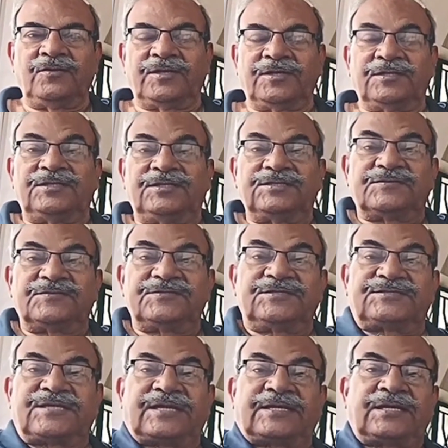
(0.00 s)
Okay, this is
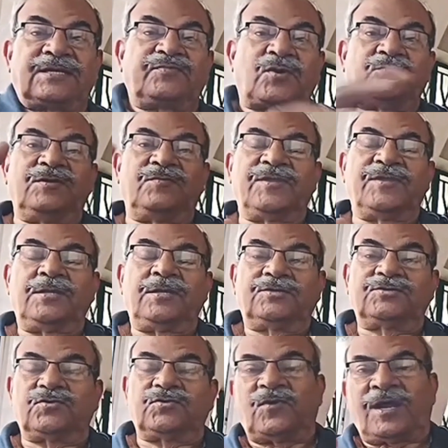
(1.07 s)
the second problem.
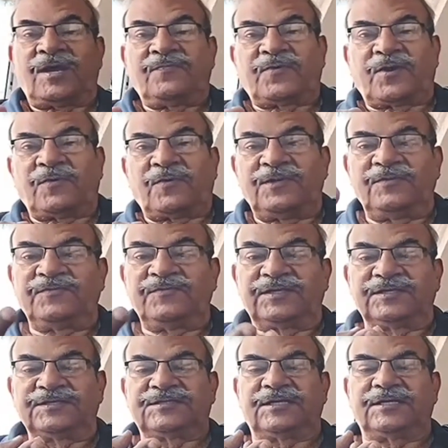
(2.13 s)
So, one problem
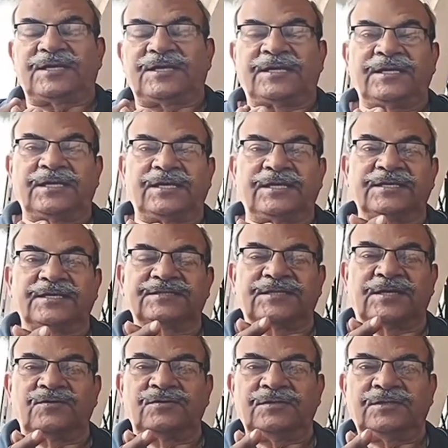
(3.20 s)
is that undercarriage
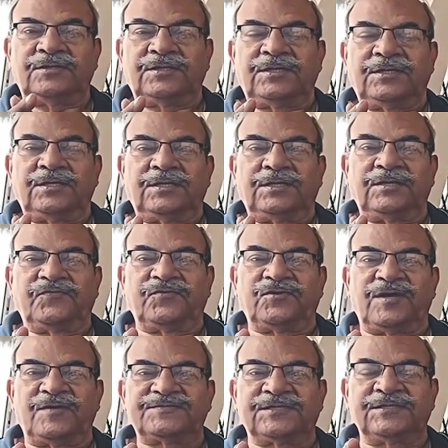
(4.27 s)
down, if
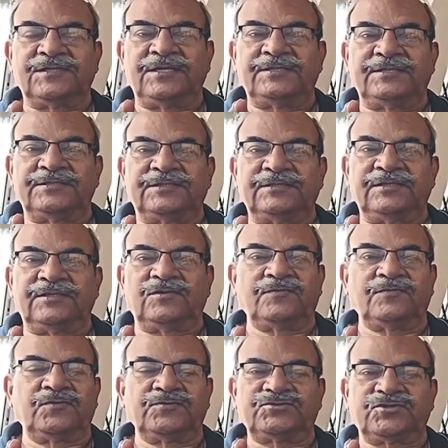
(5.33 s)
you have single engine, you
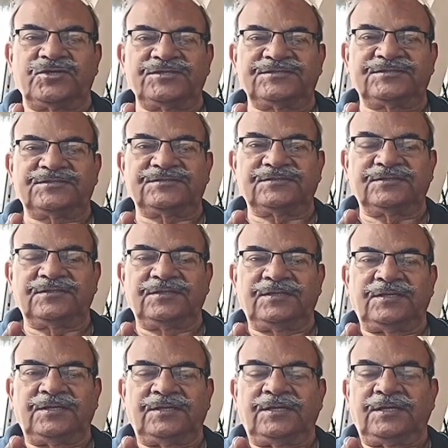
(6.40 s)
have no choice.
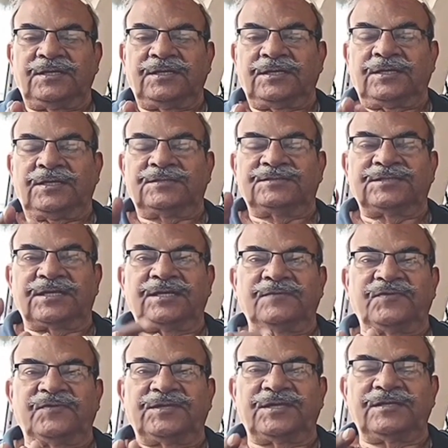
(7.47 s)

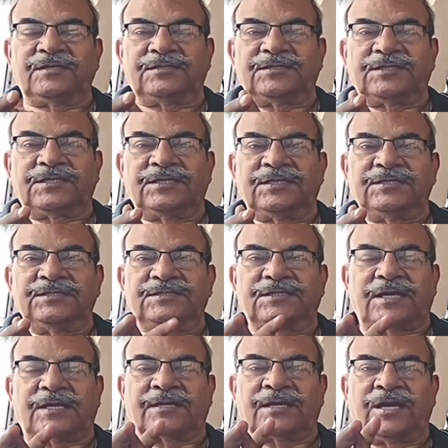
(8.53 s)
Second
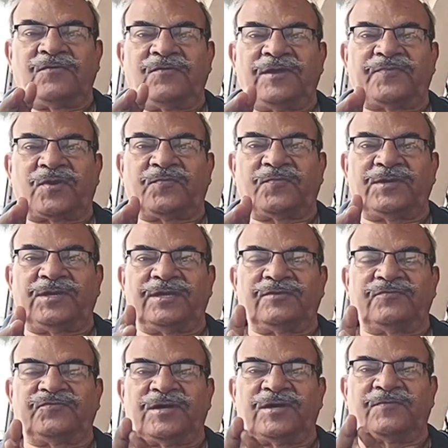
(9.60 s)
is runaway propeller.
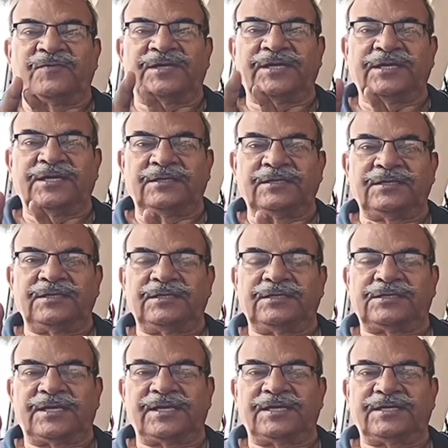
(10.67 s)
If you haven't taken
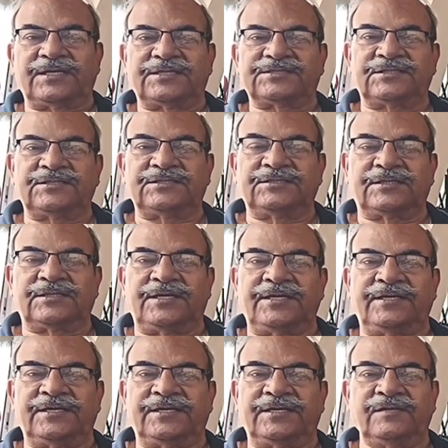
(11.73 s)
the correct action in the
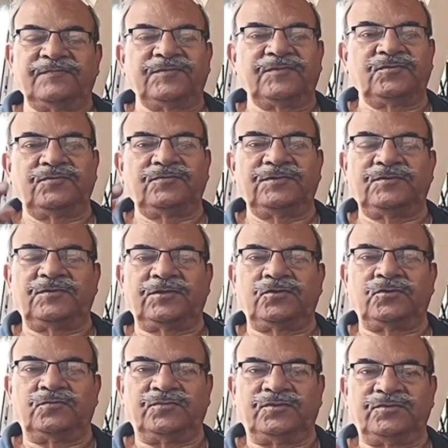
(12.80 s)
right time, you are
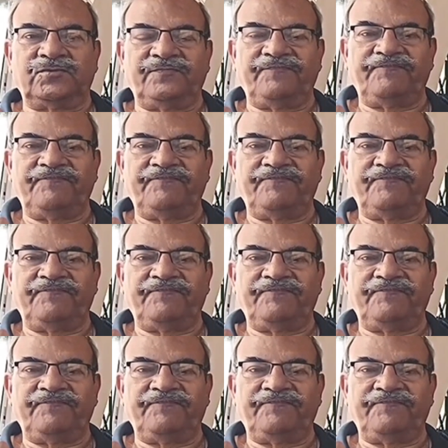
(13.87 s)
doomed.